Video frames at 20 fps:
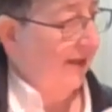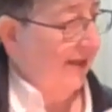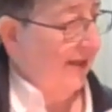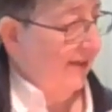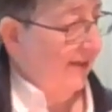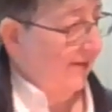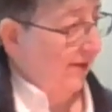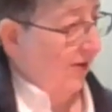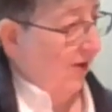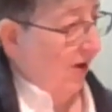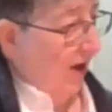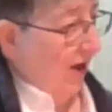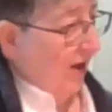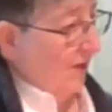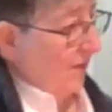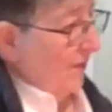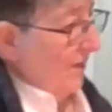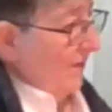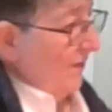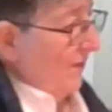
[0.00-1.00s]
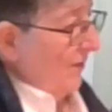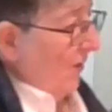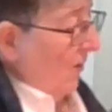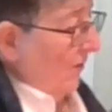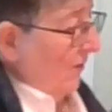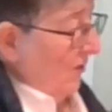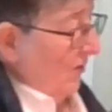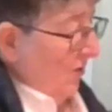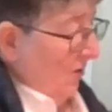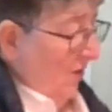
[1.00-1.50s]
It's the Gospel
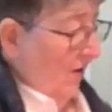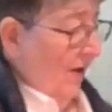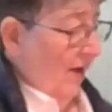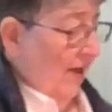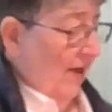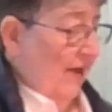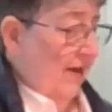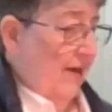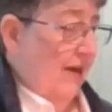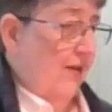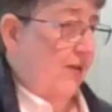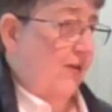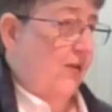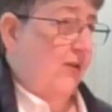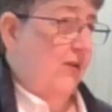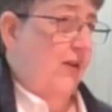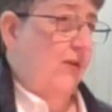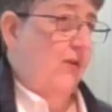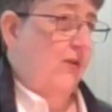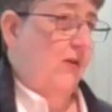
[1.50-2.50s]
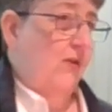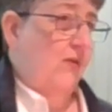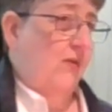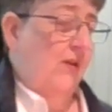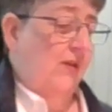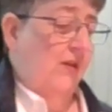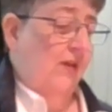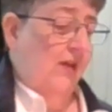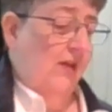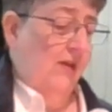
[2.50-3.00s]
of John, and they're
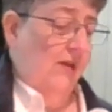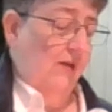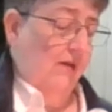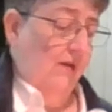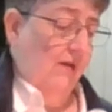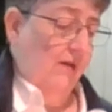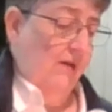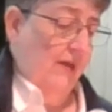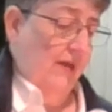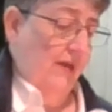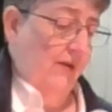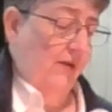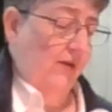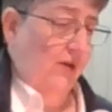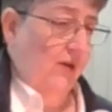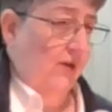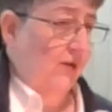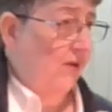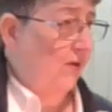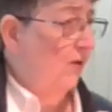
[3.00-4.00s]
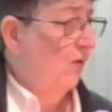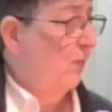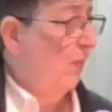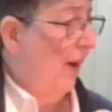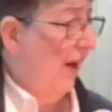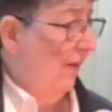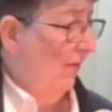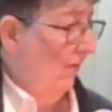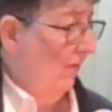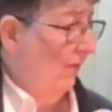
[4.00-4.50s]
using the good, uh, the good News
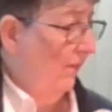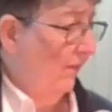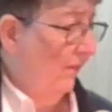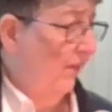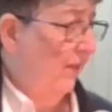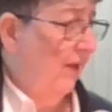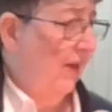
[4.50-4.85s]
Bible